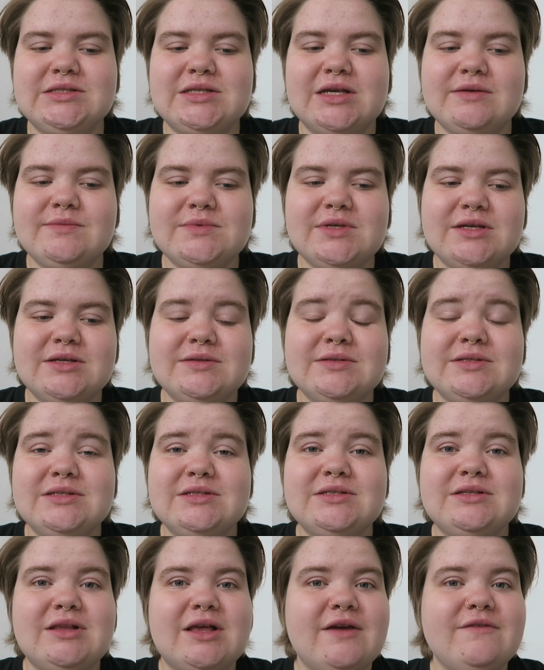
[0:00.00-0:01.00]

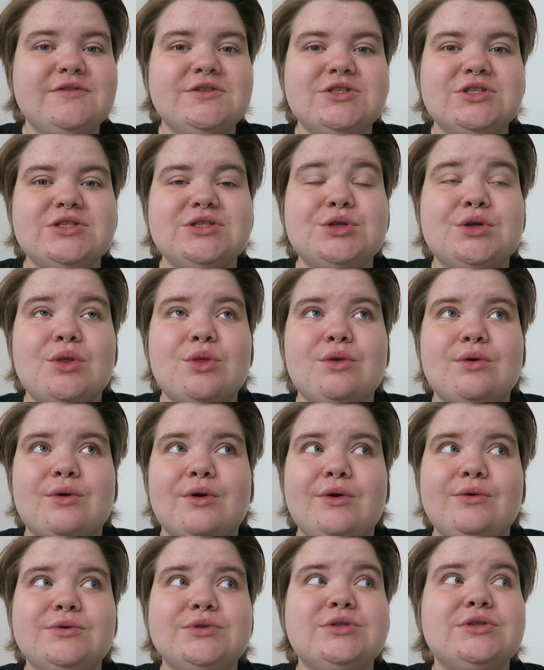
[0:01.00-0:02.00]
sometimes life just
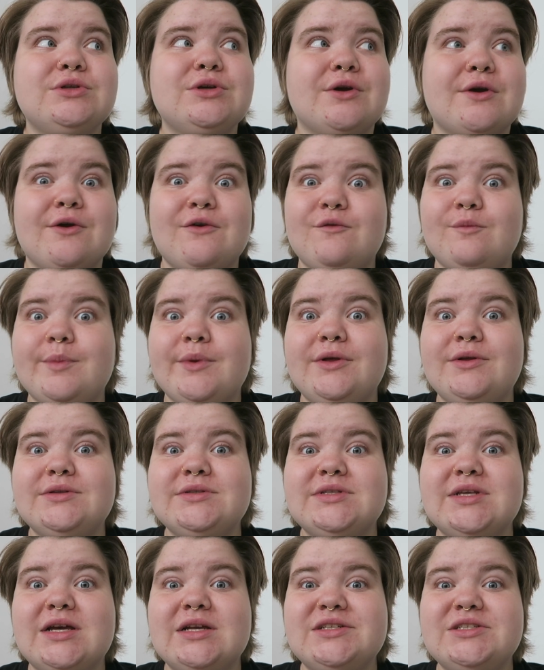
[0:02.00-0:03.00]
throws
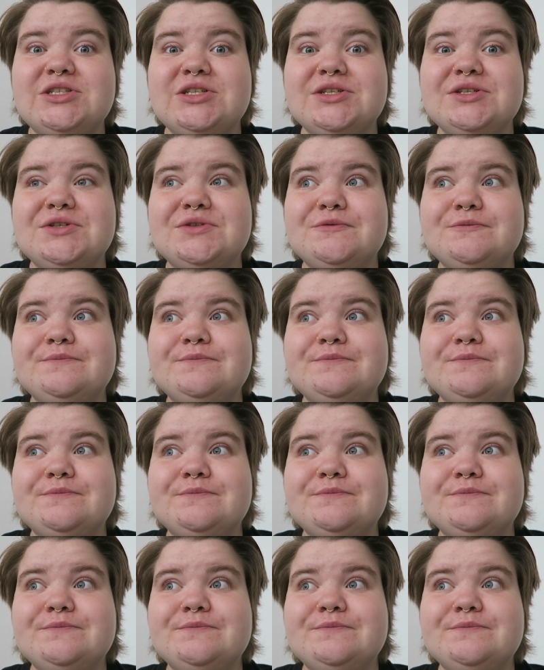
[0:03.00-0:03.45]
curveballs at you.